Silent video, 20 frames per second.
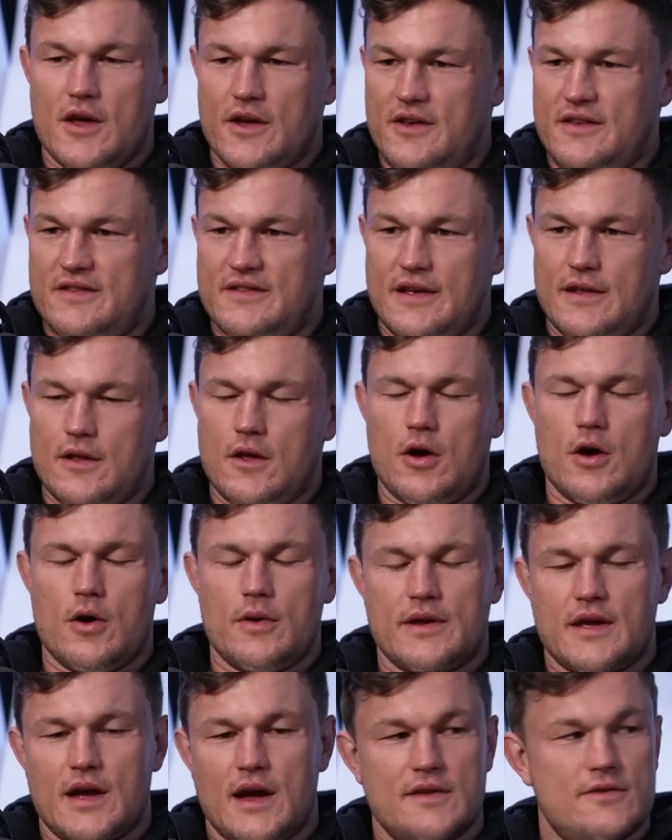like you said,
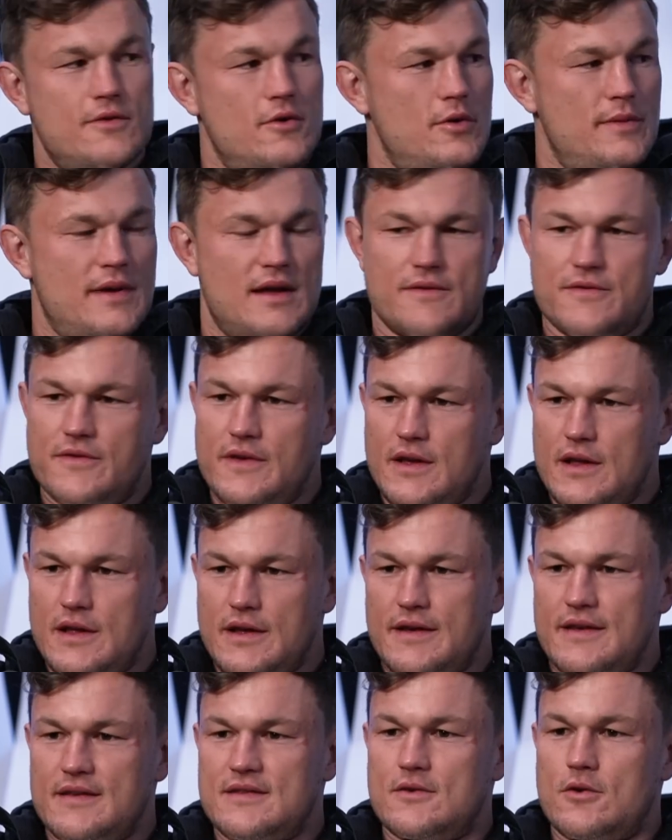I can't talk about
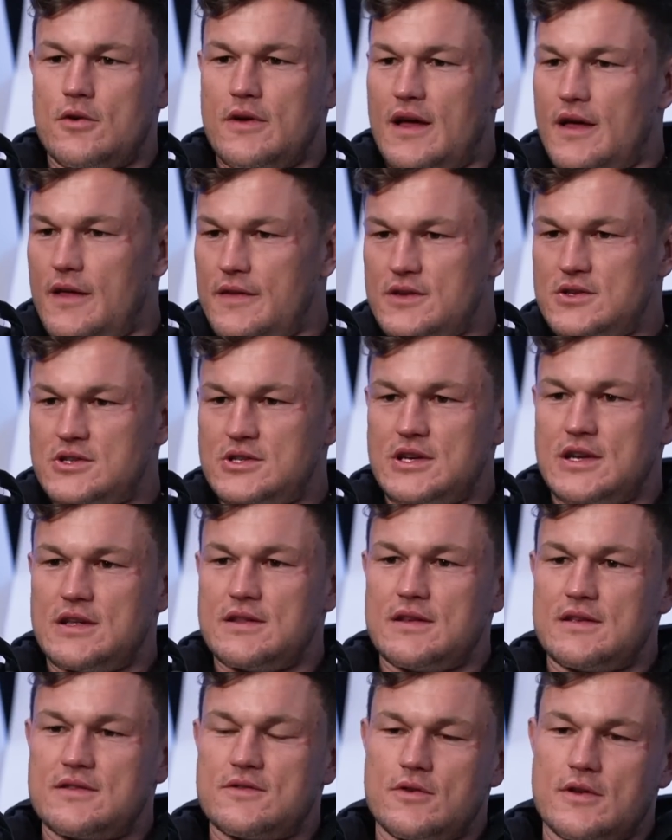feelings and all that other
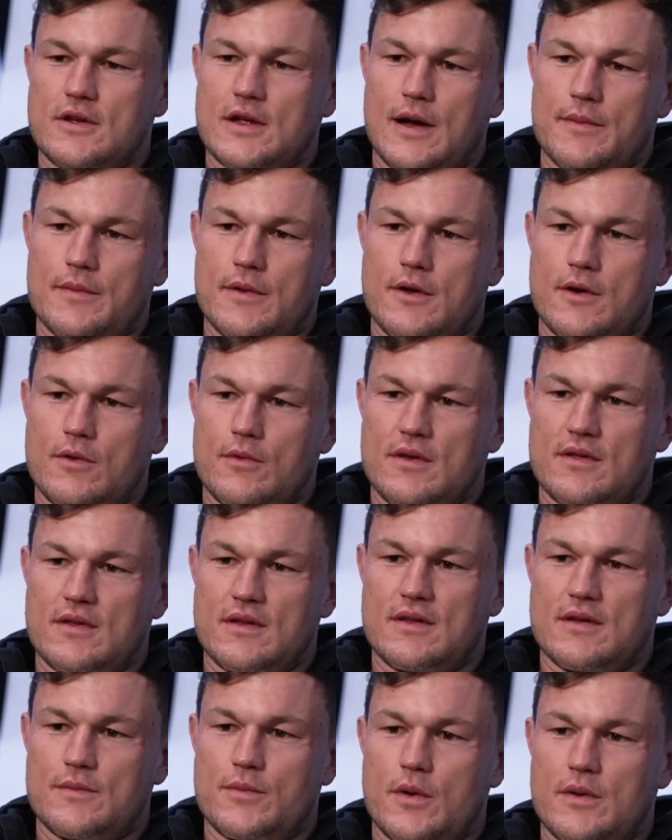shit that sort of come along
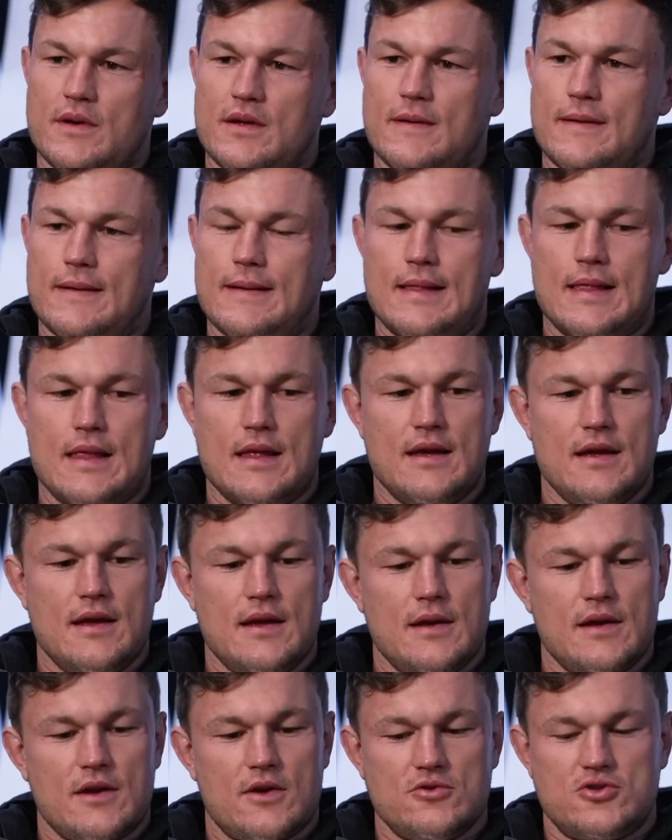with it that probably
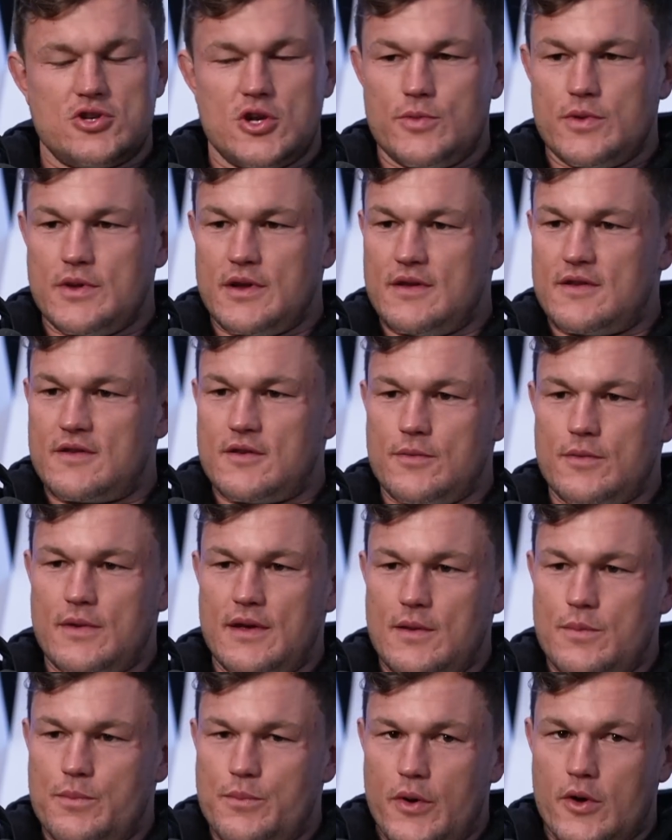contributed to
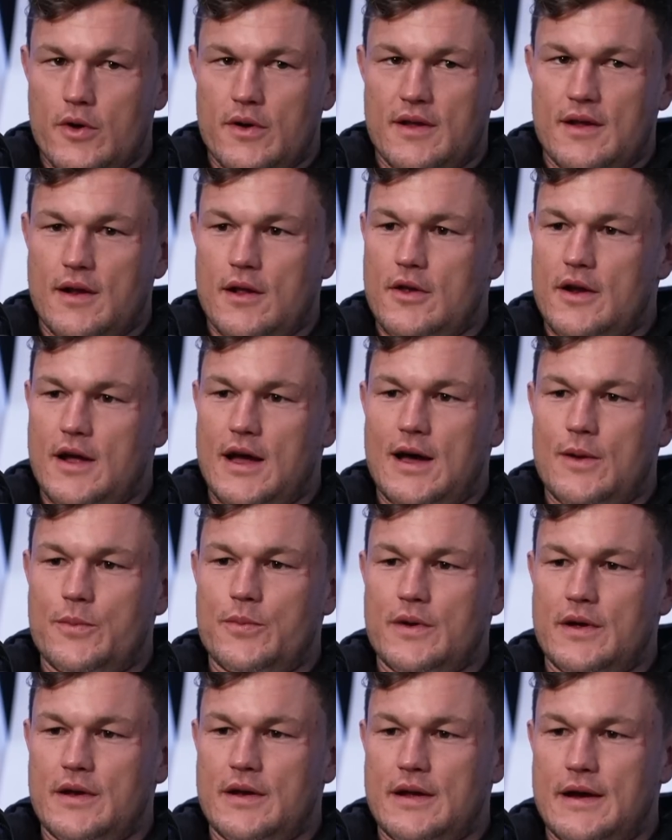me bottling a lot
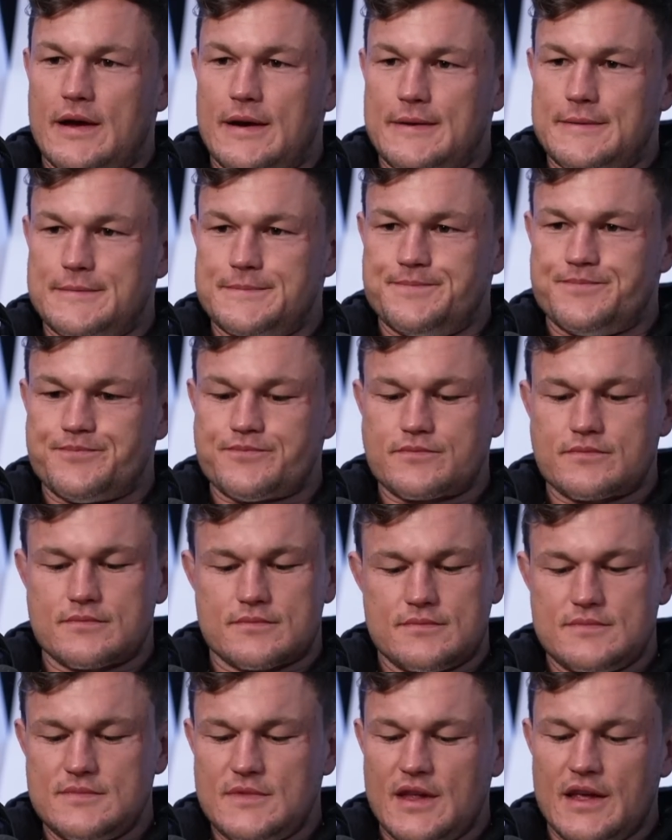up and
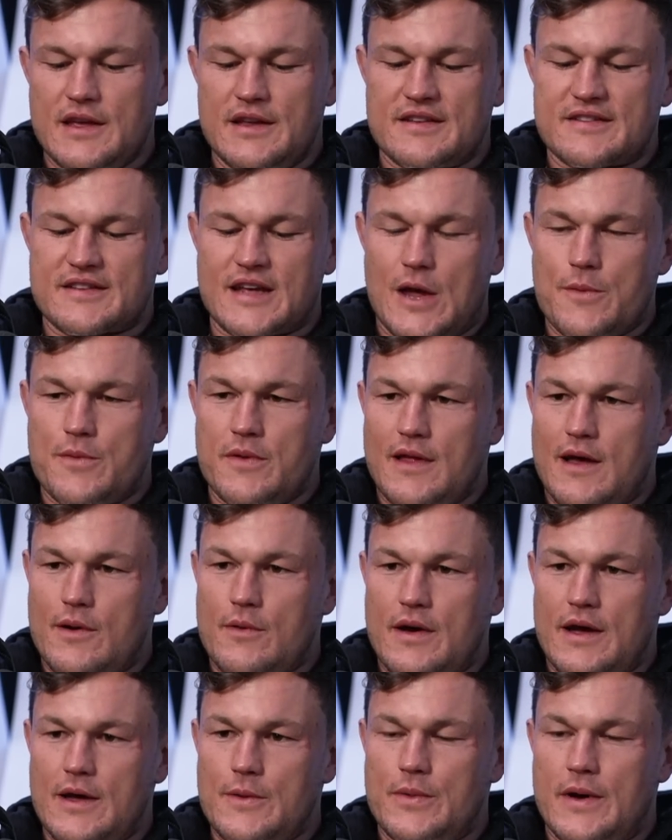escaping
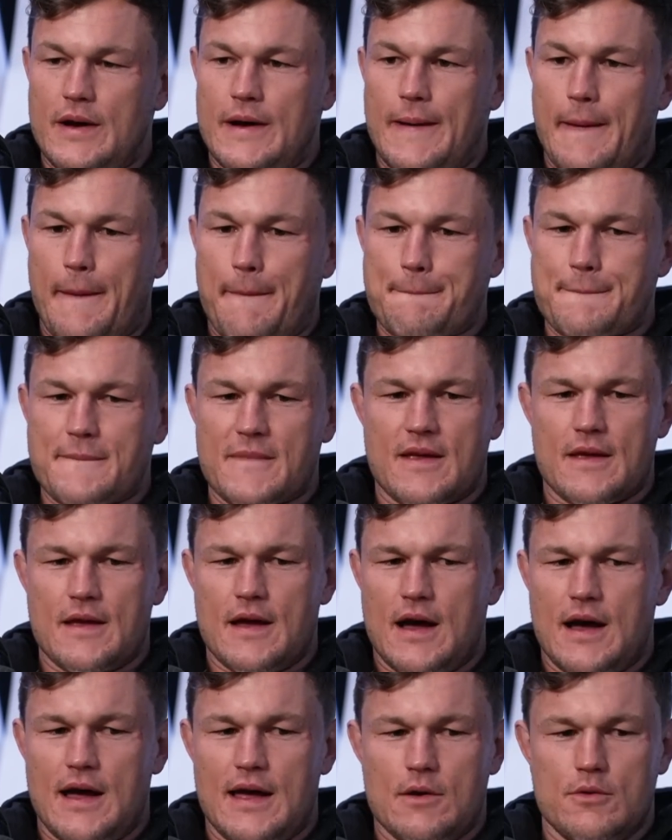that way. But
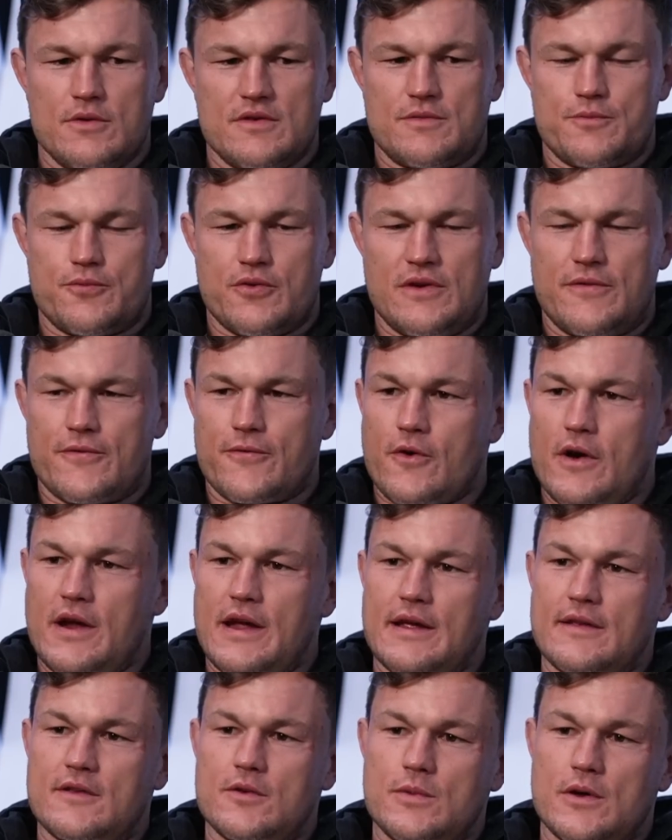it was pretty
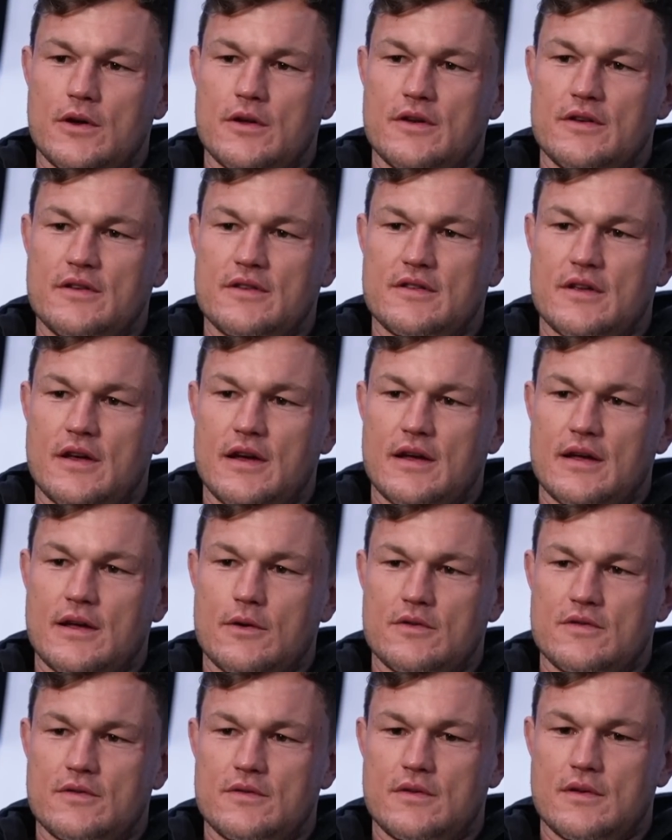freeing, to be honest. Like
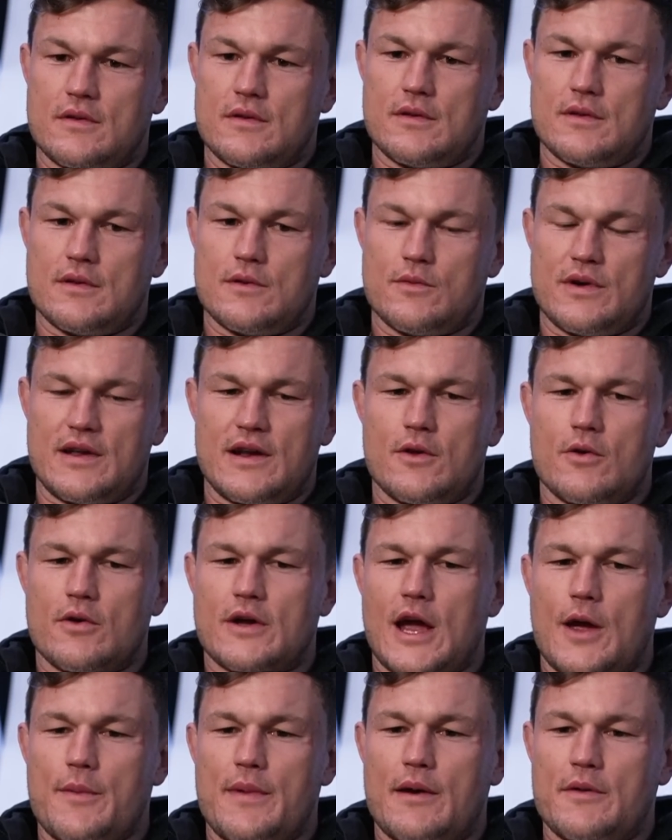it was. When it
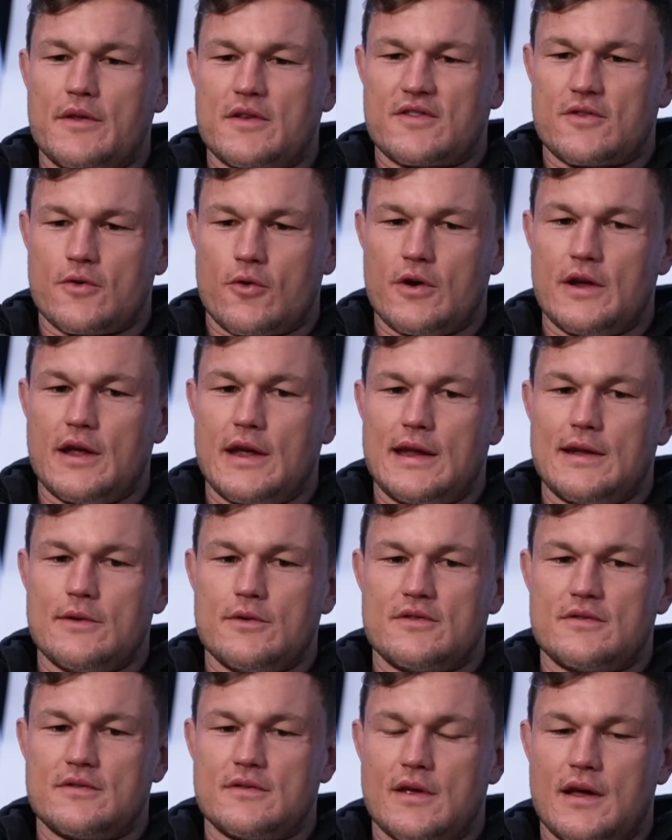all came out, when the story hit,
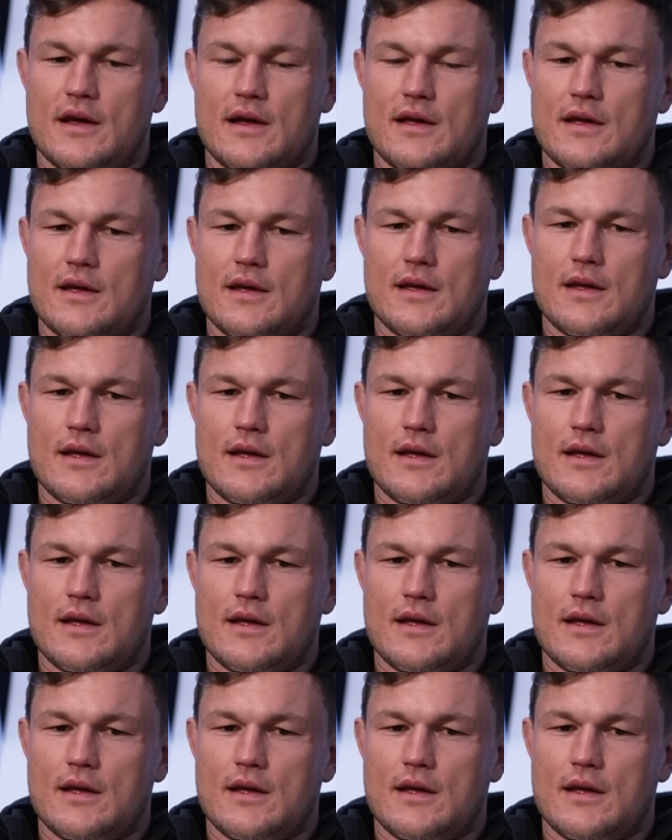it was like